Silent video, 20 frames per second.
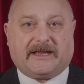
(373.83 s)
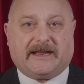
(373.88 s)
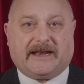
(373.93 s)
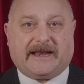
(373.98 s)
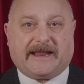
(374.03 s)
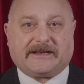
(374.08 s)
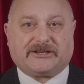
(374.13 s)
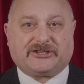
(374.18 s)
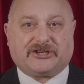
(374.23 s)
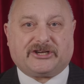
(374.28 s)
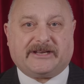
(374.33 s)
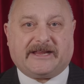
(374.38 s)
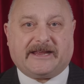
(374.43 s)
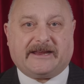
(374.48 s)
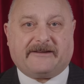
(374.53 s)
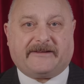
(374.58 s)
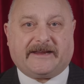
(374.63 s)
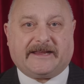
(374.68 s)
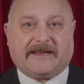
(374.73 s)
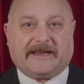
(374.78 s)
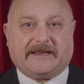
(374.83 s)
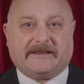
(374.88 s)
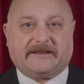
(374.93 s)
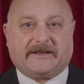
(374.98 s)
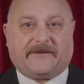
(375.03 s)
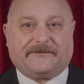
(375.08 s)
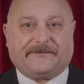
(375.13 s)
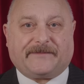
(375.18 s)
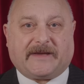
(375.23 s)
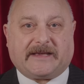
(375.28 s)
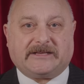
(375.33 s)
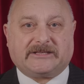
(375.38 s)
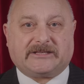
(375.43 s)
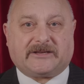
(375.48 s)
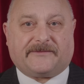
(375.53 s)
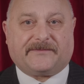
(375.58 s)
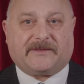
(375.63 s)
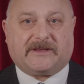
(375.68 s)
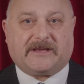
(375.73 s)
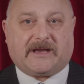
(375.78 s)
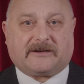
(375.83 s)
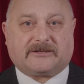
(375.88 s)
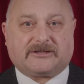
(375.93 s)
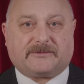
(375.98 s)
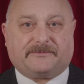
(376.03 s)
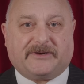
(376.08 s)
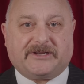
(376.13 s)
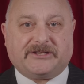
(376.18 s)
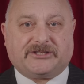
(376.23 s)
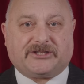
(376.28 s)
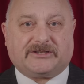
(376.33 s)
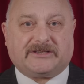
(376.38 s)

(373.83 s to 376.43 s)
electioneering in the face of the Uxbridge